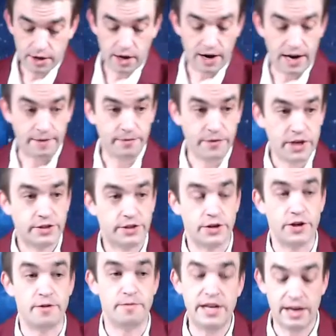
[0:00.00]
All right. So
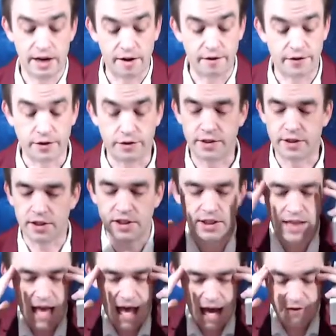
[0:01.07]
your immediate influence is a
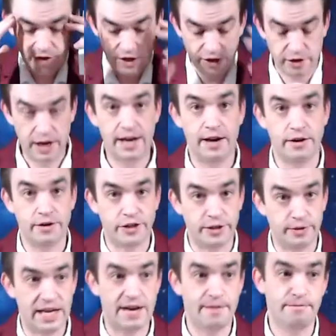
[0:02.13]
lot of in your head
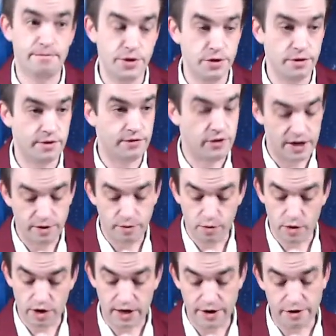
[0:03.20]
energy with that moon of trying to
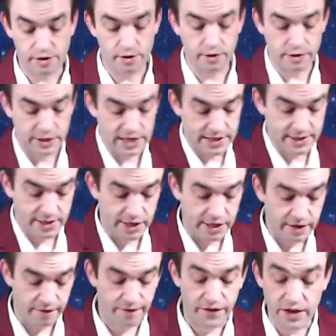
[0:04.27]
work on your goal or destiny.
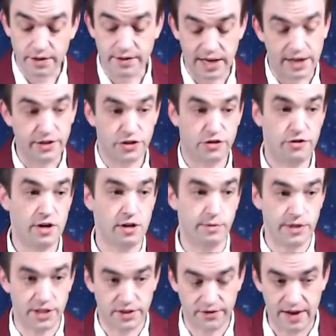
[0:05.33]
And it feels like a struggle
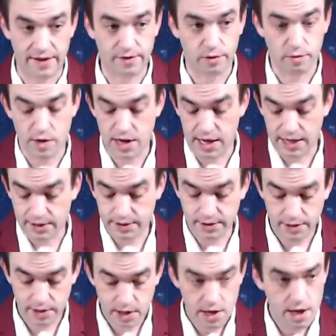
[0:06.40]
with this Five of
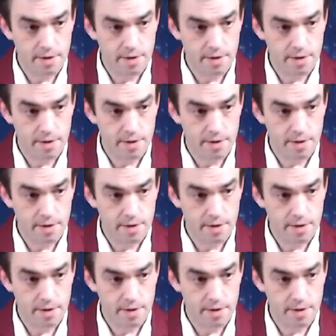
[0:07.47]
Wands.